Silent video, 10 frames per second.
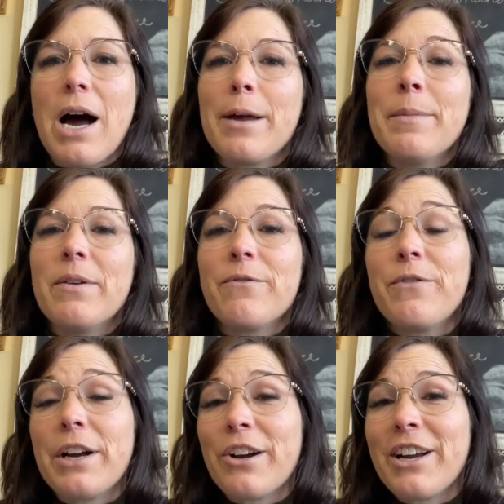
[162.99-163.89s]
I'm
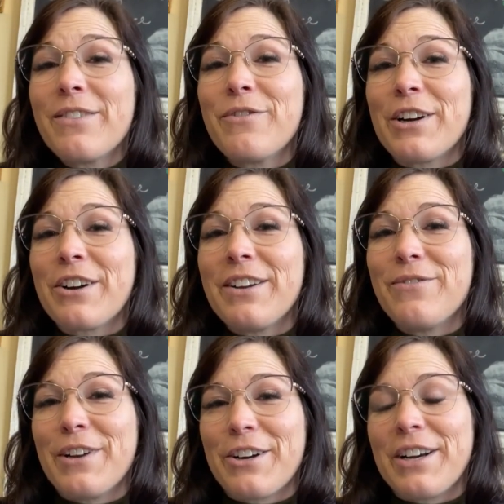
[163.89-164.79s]
very, very,
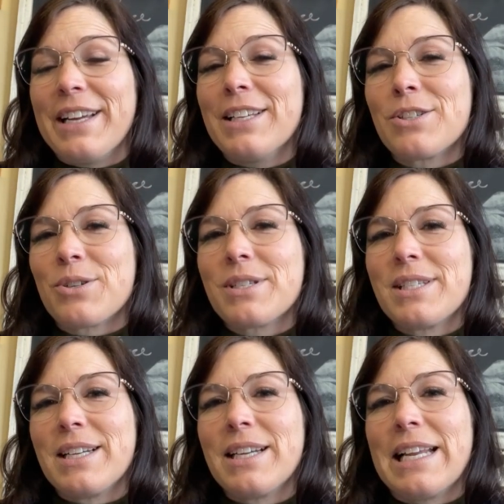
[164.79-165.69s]
very
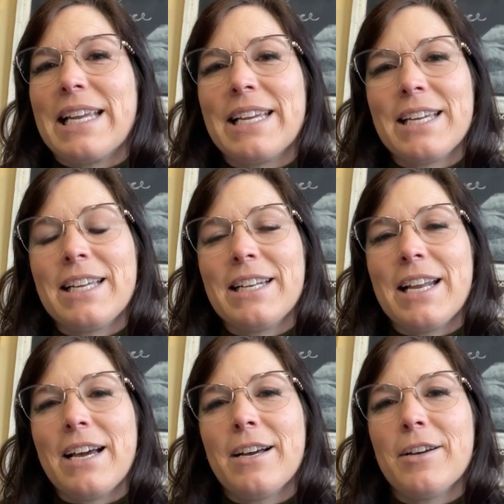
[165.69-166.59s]
interested
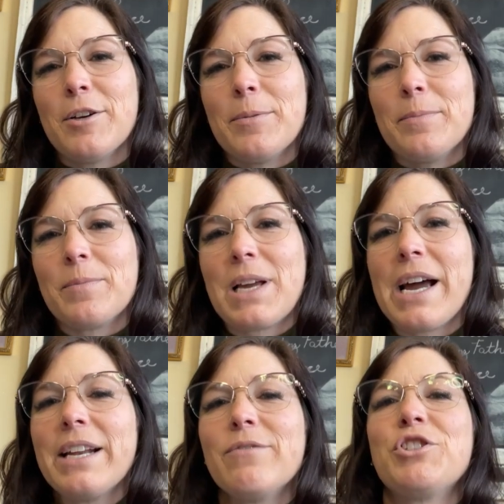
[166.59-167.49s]
in um,
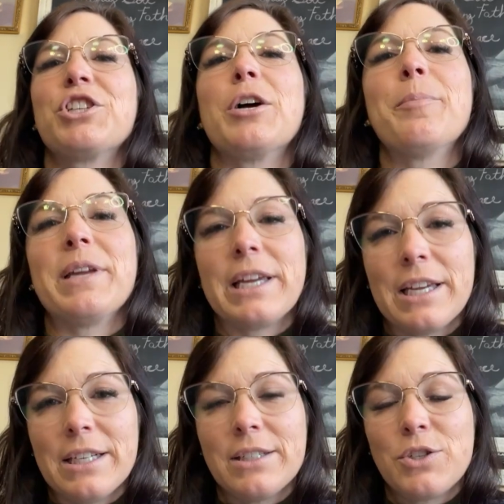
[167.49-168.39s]
kind of jumping
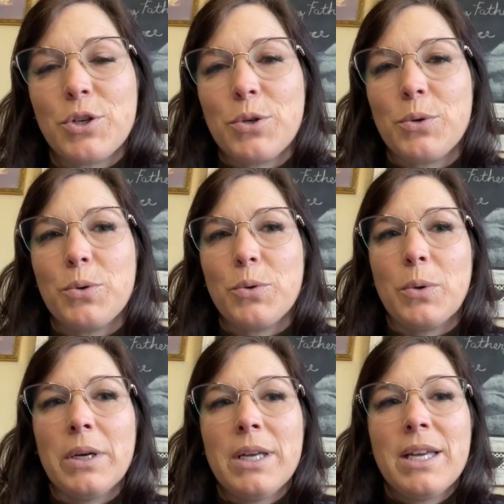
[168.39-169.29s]
into